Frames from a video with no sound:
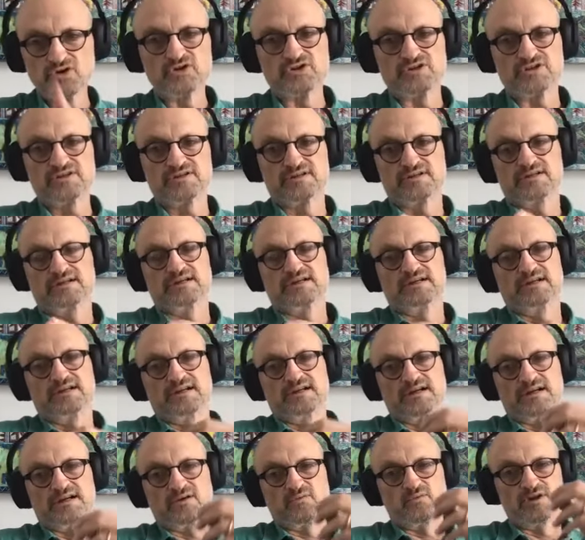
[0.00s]
Good.
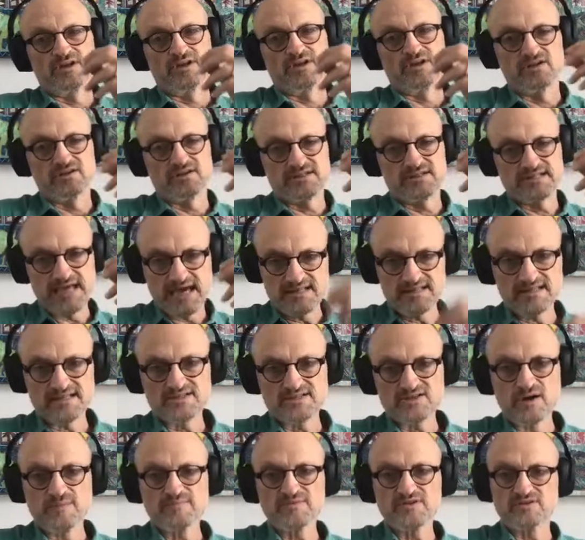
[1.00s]
When you
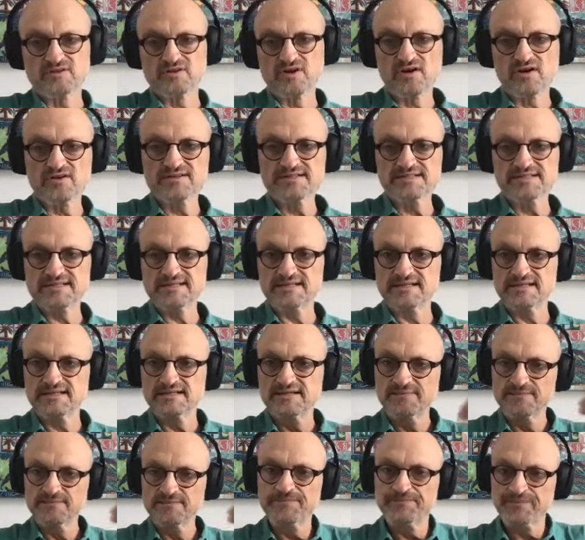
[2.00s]
take the time to notice
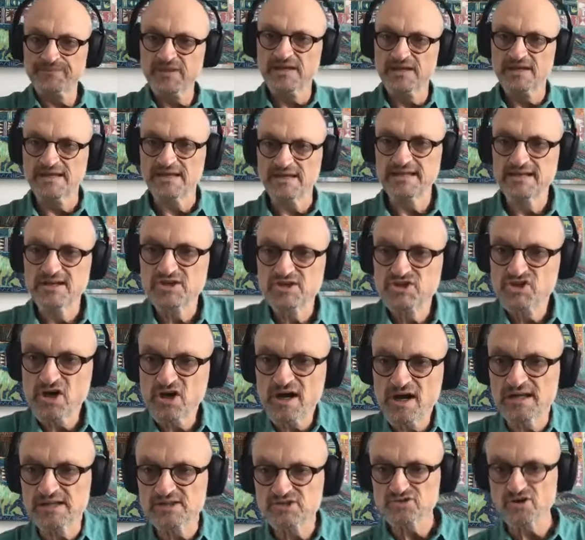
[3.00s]
the inner
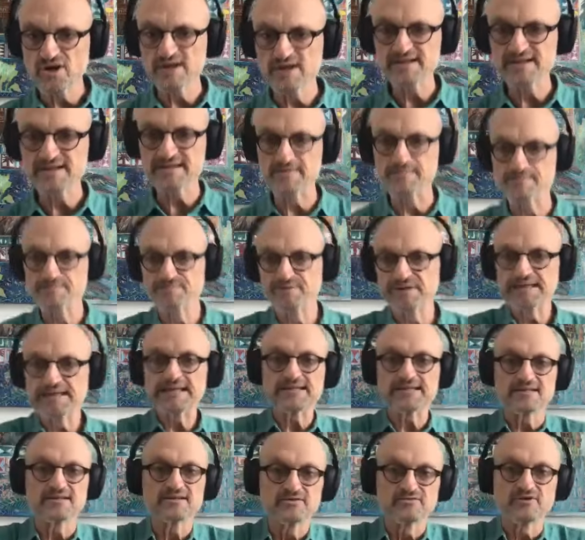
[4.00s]
child trying to
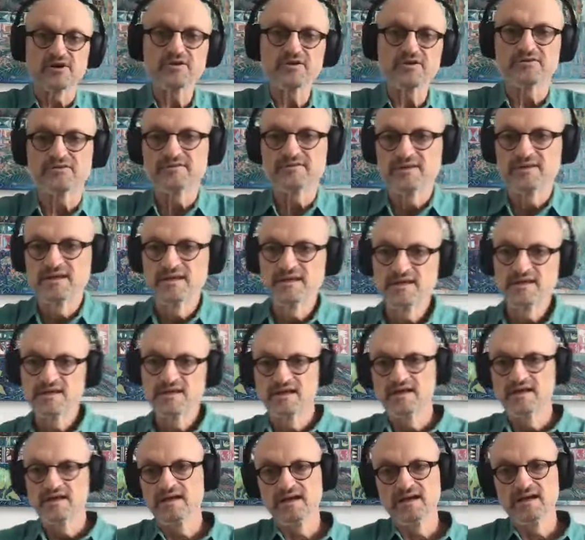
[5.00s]
complete the growth,
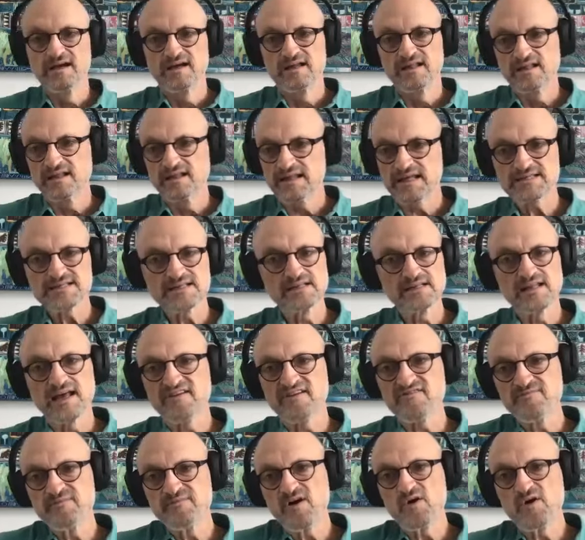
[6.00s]

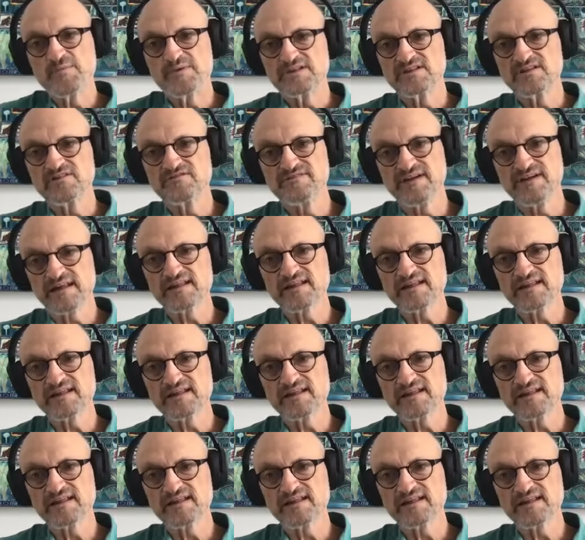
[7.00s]
that's a love moment.